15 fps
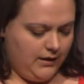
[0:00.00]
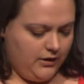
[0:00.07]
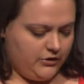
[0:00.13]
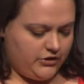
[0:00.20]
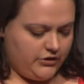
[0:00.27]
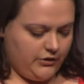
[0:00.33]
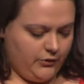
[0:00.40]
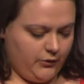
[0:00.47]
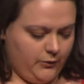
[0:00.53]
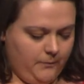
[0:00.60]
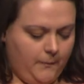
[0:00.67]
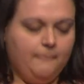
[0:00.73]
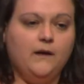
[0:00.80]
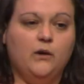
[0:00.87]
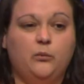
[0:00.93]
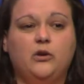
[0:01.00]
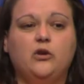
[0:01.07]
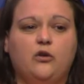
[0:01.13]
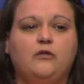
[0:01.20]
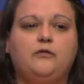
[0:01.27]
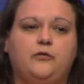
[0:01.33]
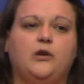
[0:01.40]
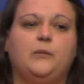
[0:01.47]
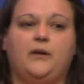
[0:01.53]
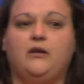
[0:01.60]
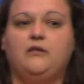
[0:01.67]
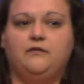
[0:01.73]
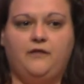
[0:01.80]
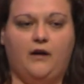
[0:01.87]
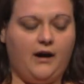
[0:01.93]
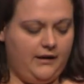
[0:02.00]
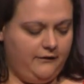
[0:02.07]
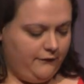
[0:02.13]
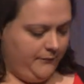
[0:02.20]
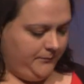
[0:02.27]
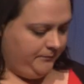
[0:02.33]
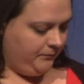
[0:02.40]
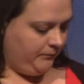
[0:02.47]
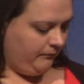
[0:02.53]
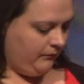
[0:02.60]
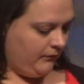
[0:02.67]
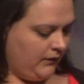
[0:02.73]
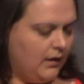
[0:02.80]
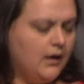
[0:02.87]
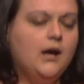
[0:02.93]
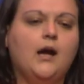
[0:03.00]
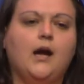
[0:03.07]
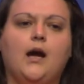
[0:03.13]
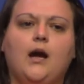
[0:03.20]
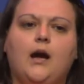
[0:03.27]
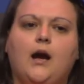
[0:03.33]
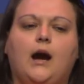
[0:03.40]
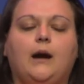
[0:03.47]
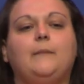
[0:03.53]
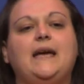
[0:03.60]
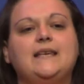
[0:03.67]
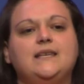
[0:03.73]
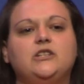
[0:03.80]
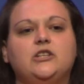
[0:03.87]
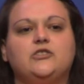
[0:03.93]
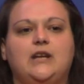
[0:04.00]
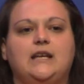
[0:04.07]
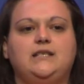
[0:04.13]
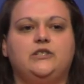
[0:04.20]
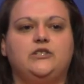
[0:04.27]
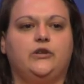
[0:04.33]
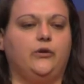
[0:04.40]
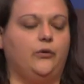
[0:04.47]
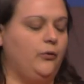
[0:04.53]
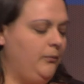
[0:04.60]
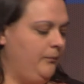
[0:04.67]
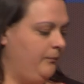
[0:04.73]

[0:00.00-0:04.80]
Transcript: so we'll go for about 5. Our message is ready to go.